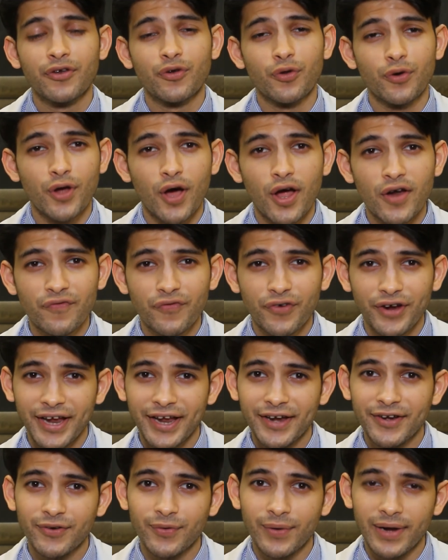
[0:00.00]
Do not
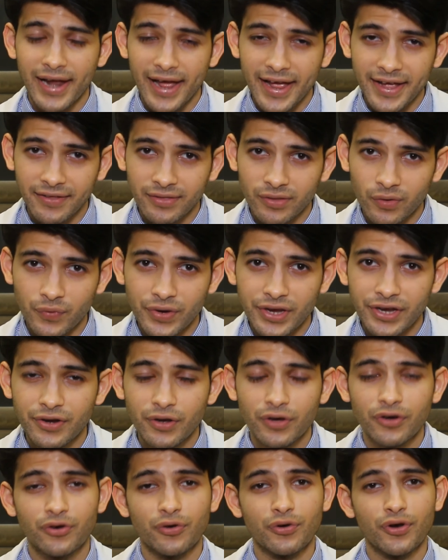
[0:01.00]
forget to like the
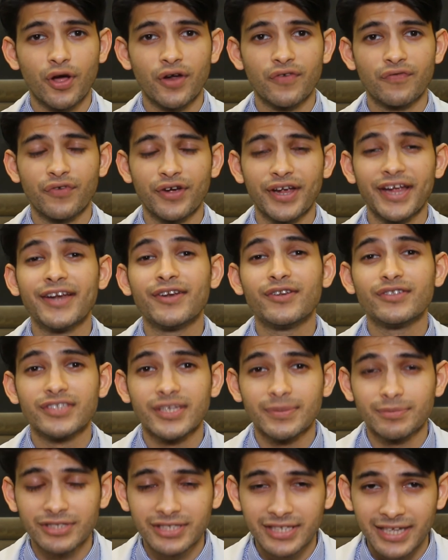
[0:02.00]
video, do not forget to
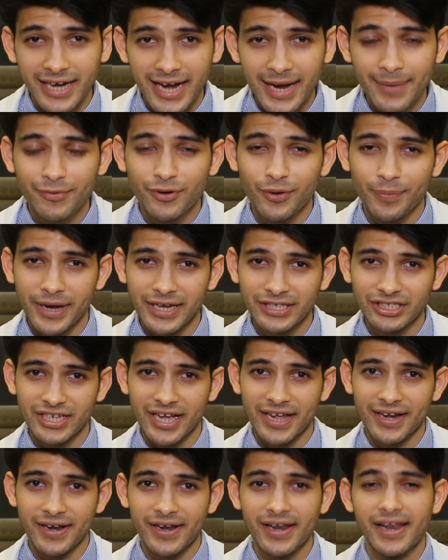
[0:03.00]
subscribe to my
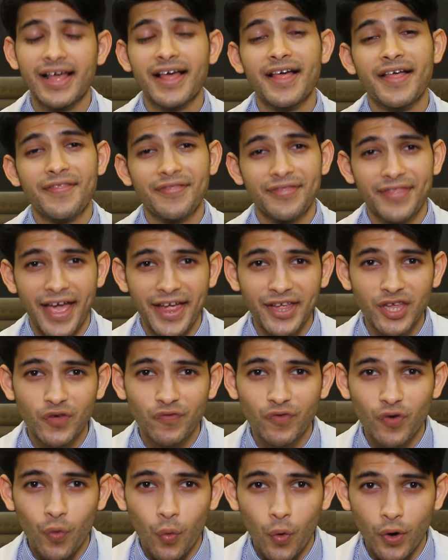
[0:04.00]
channel. Thank you
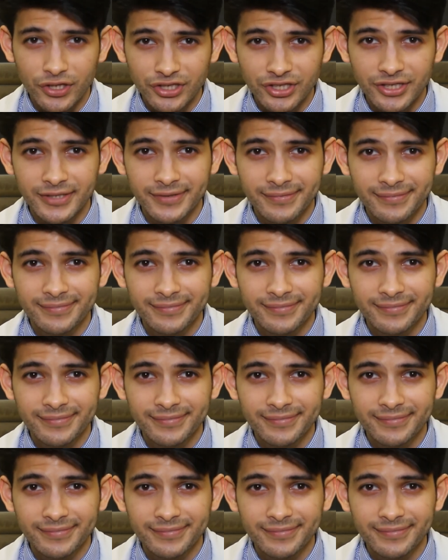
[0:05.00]
for watching.